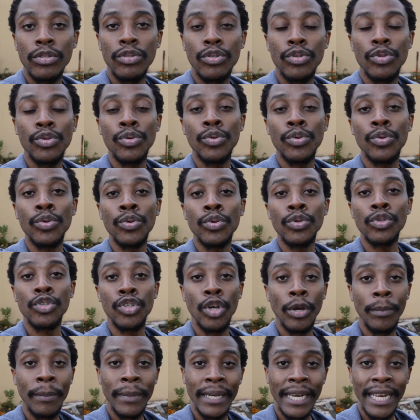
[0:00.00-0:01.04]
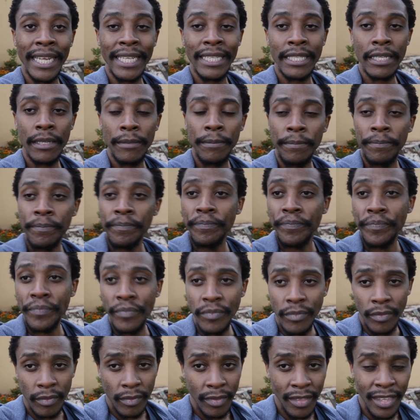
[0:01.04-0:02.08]
to germinate.
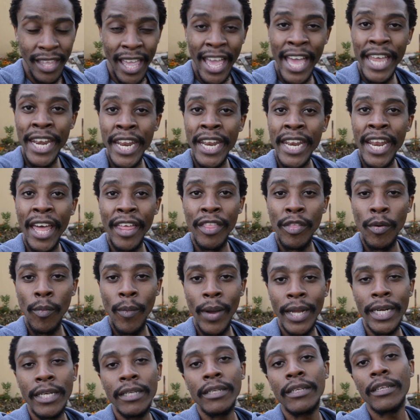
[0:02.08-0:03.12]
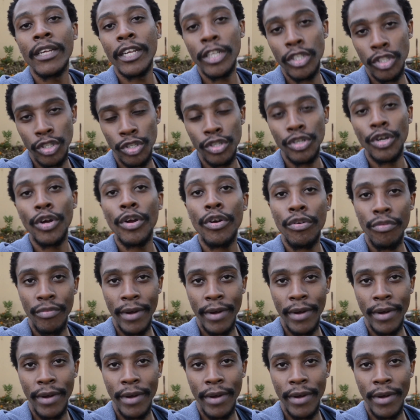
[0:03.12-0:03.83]
And another one, it's year